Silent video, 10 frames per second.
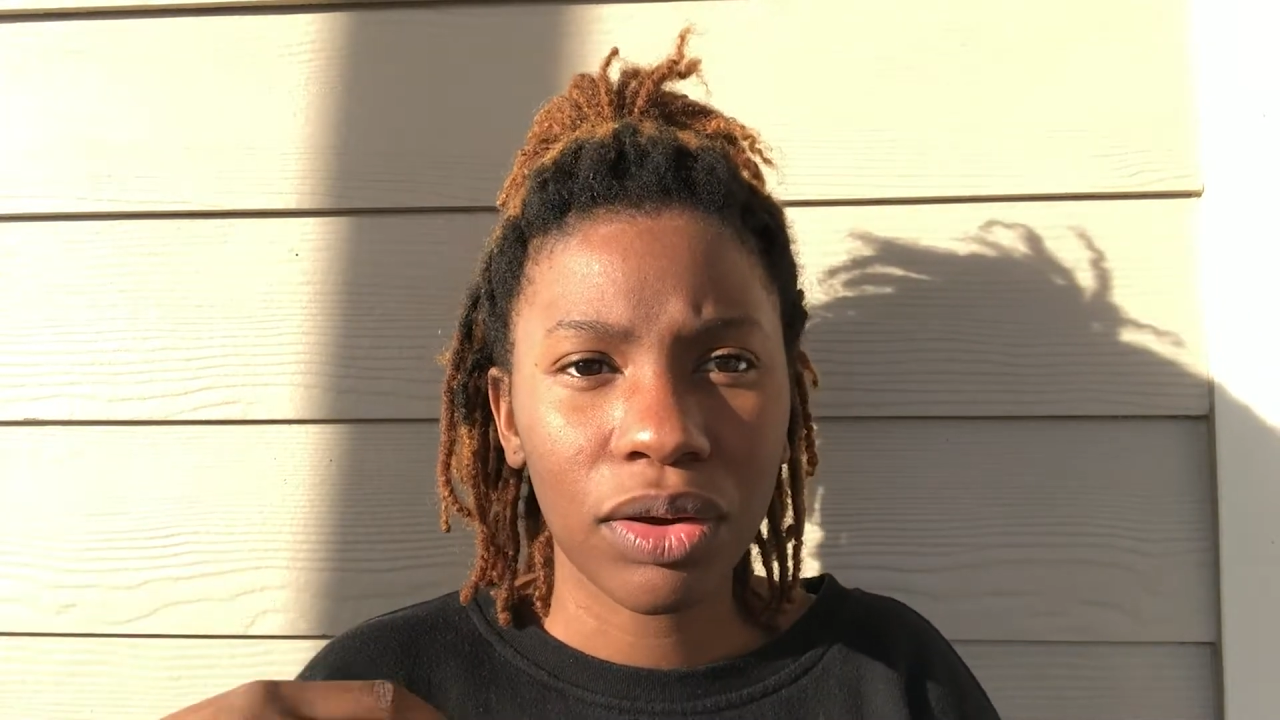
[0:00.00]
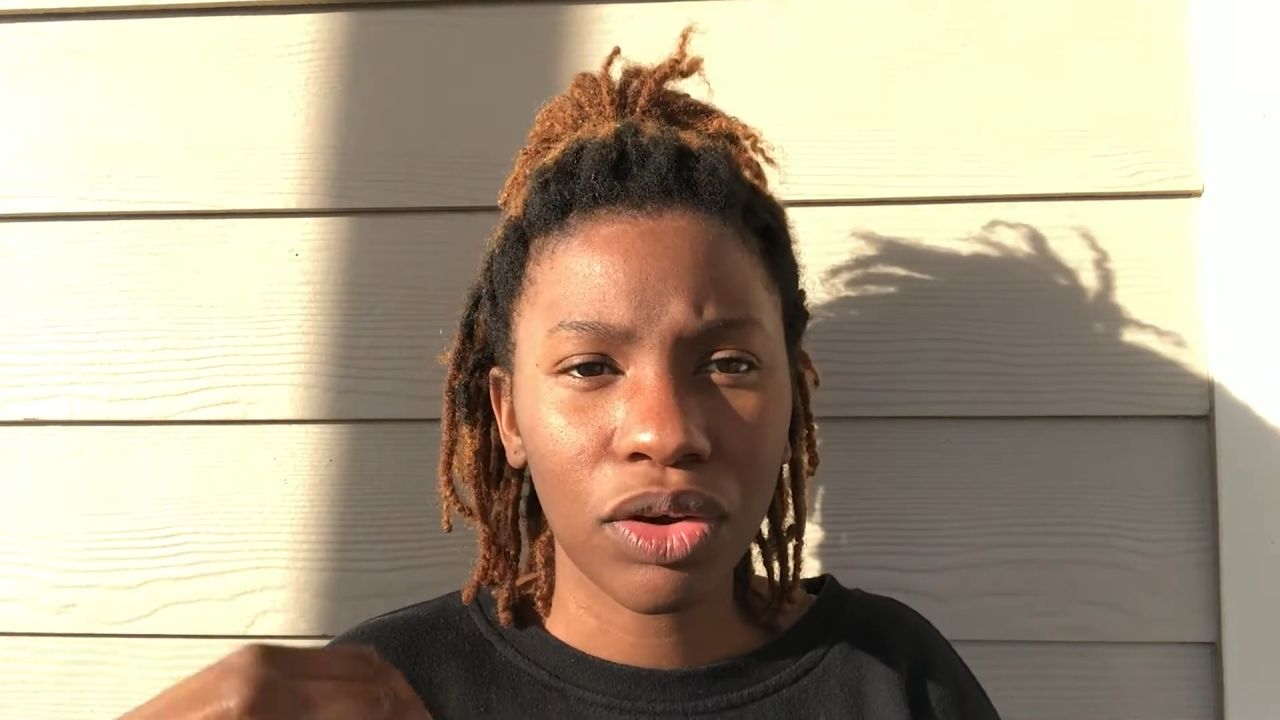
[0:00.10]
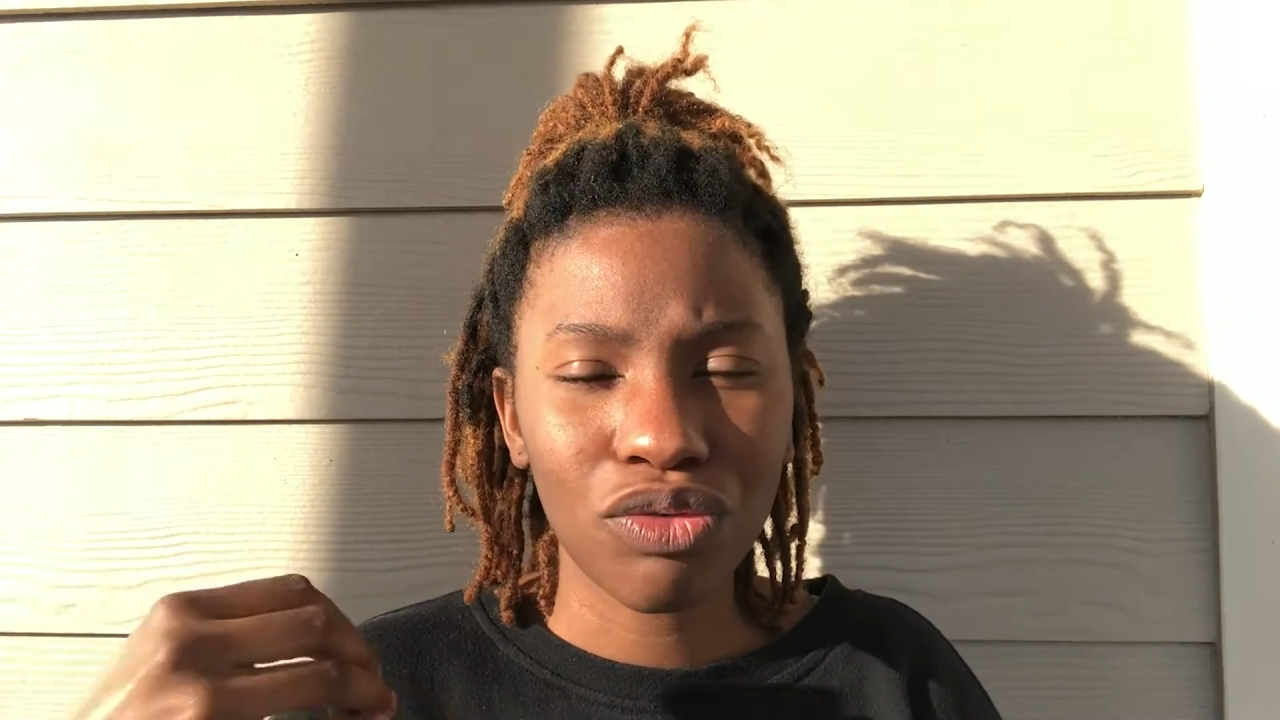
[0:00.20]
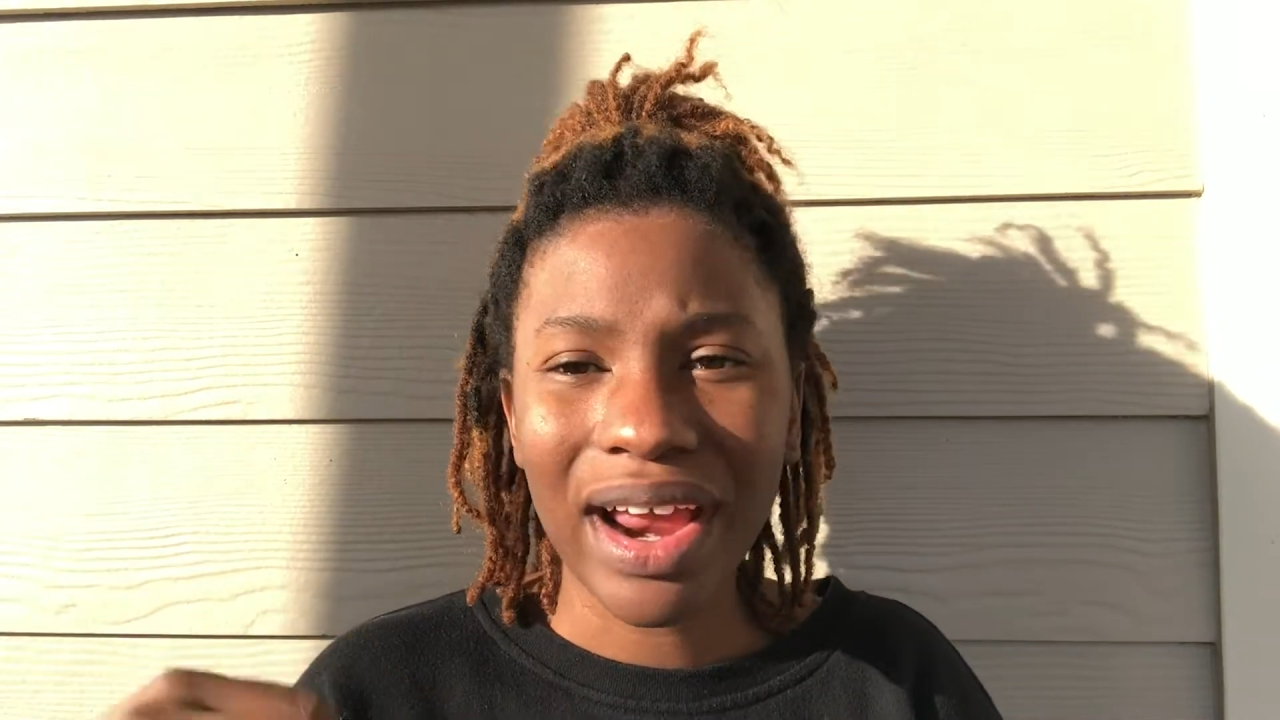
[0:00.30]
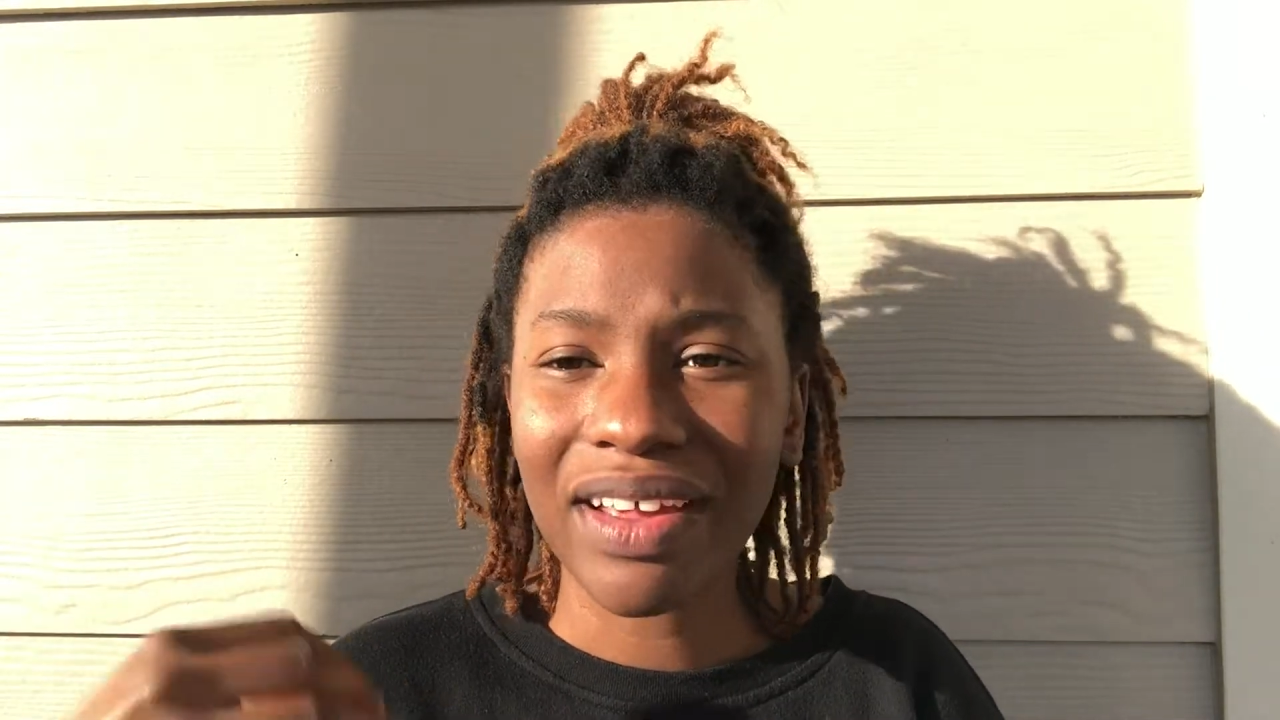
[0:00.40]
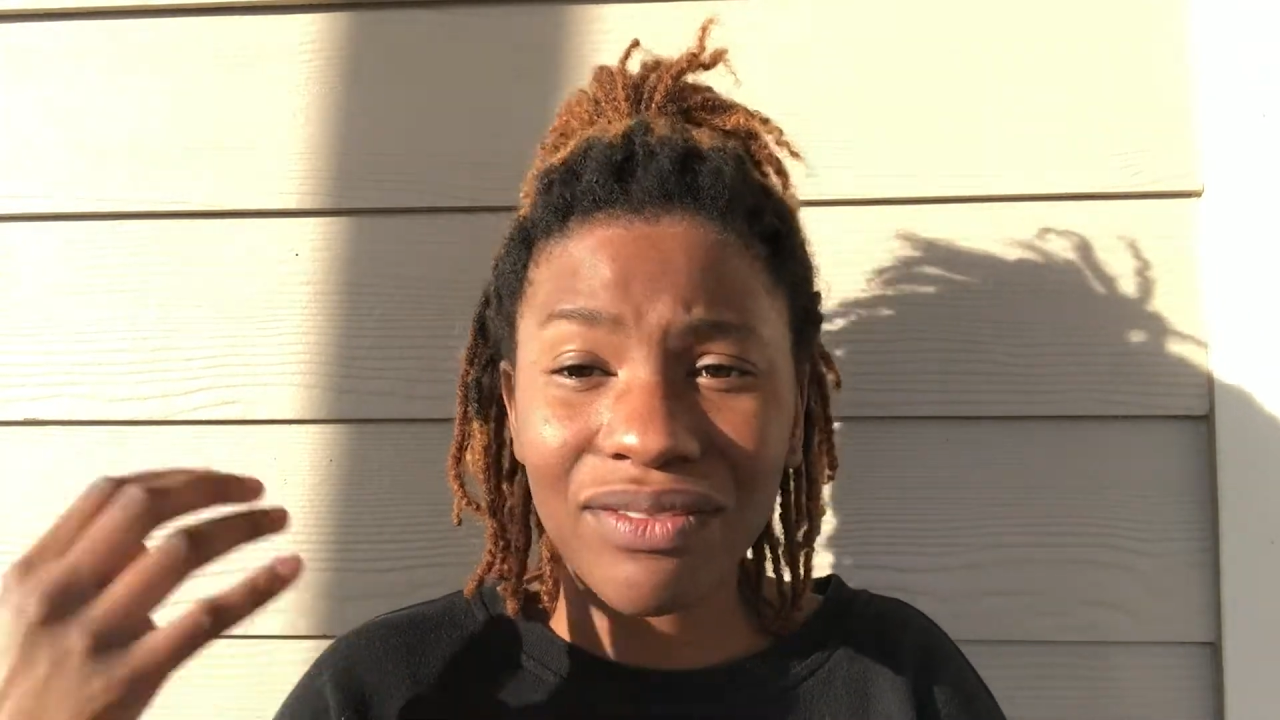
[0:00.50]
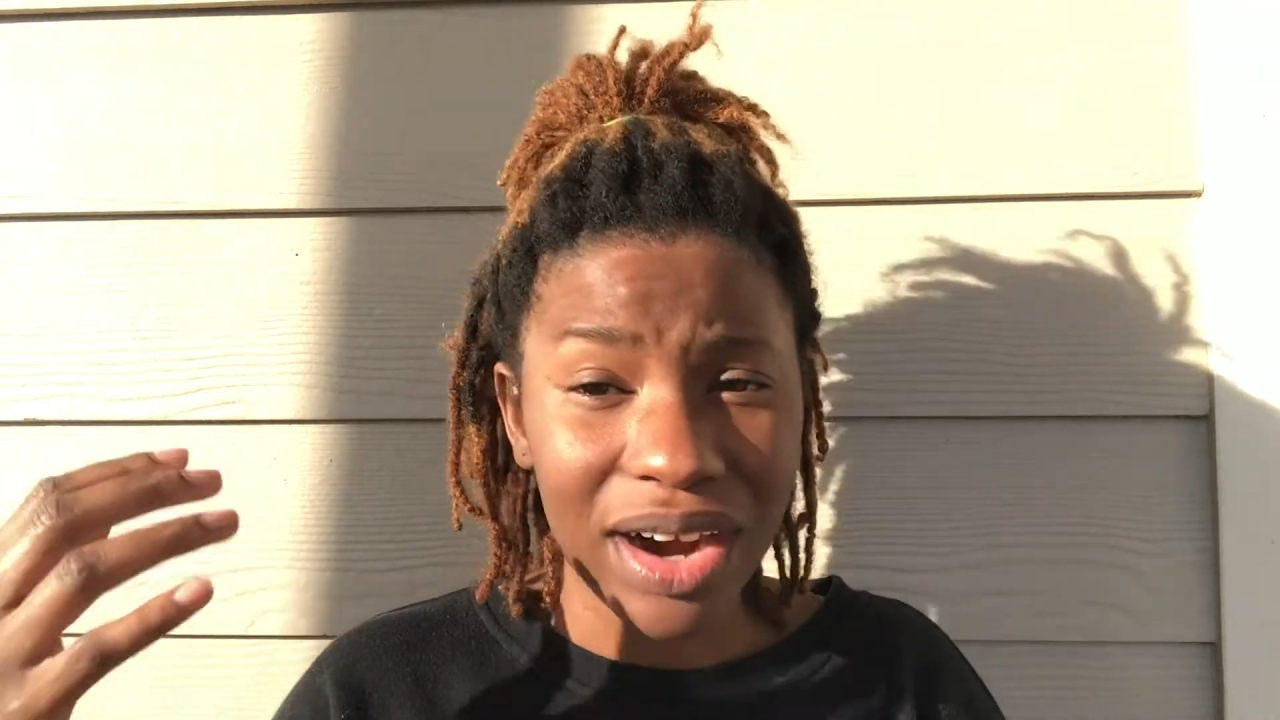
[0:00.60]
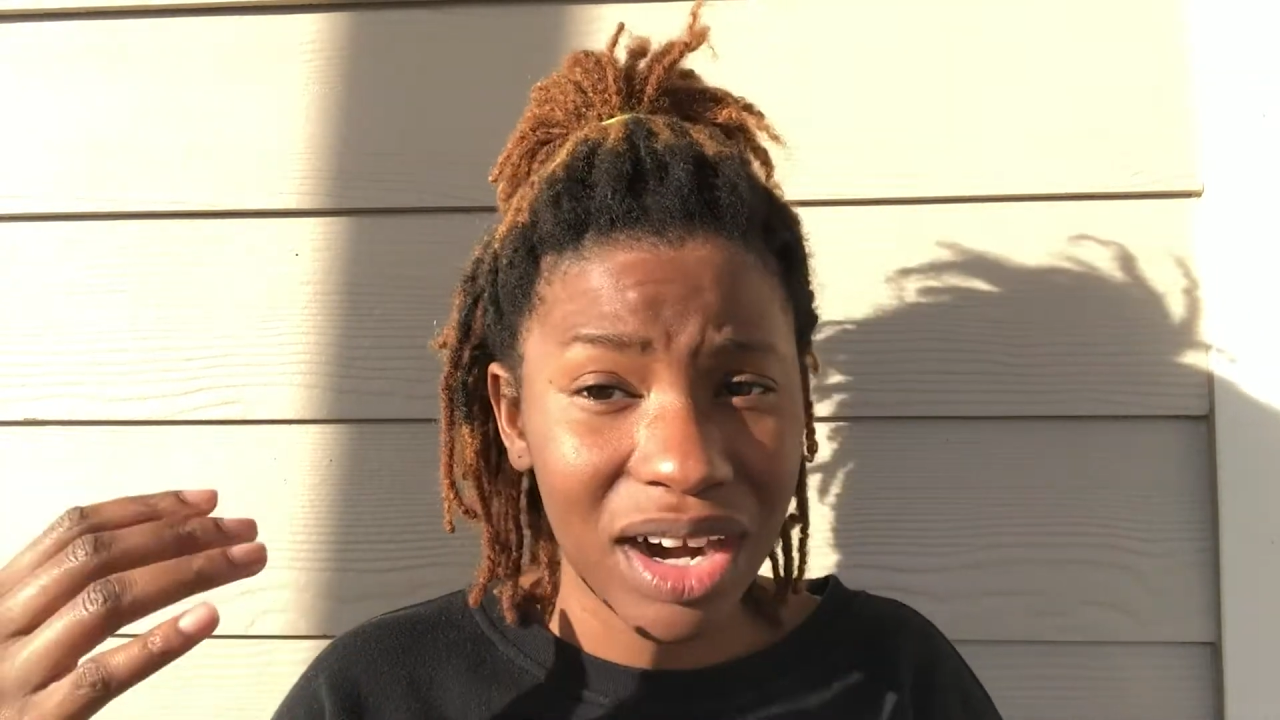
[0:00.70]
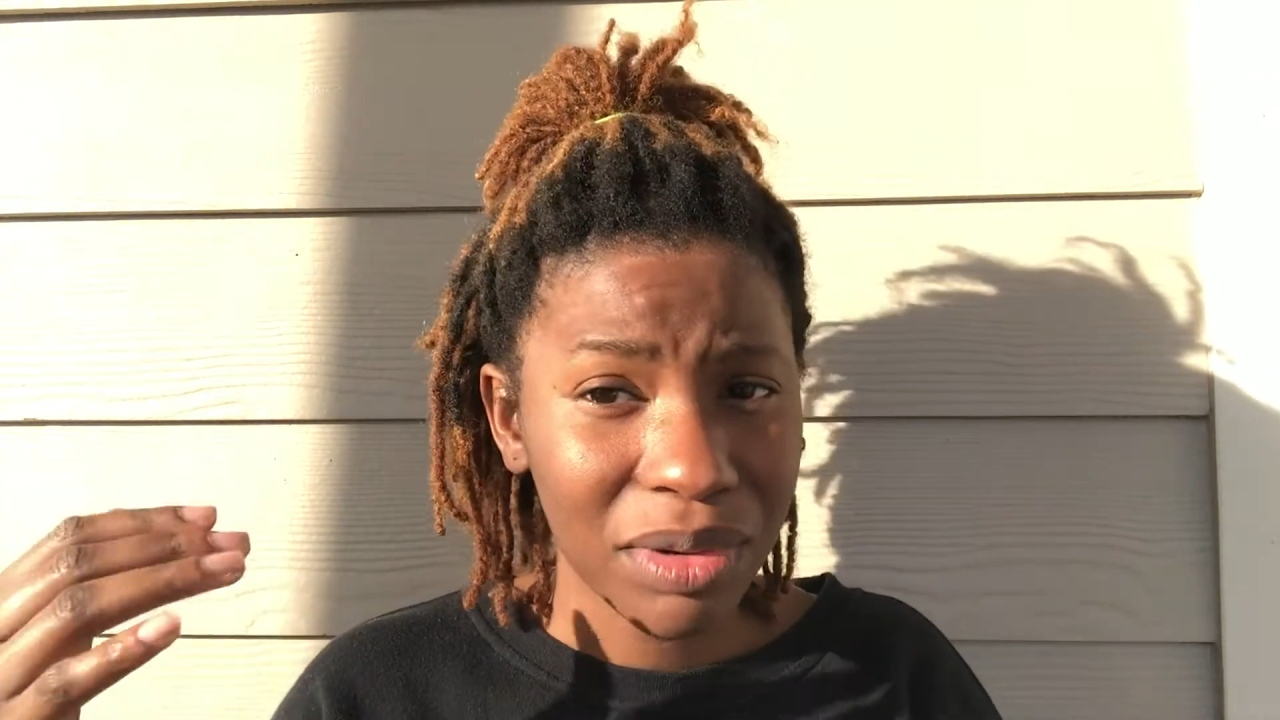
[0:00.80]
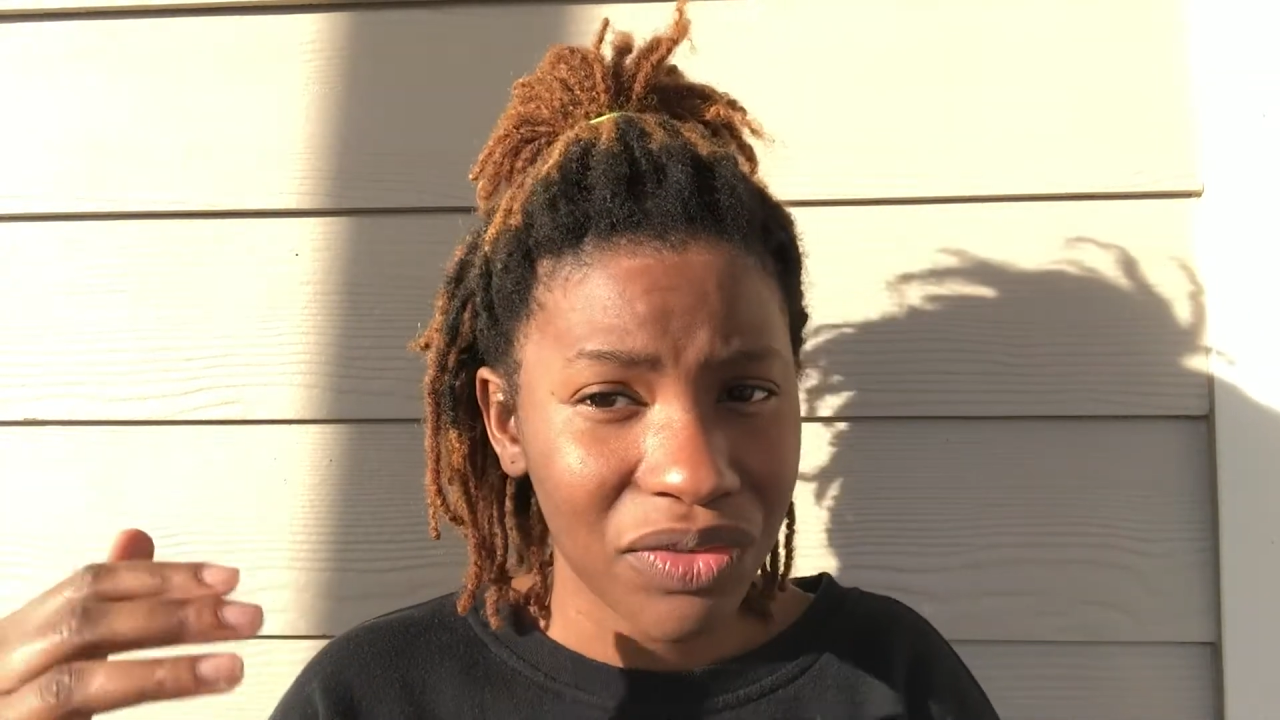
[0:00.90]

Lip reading: right environment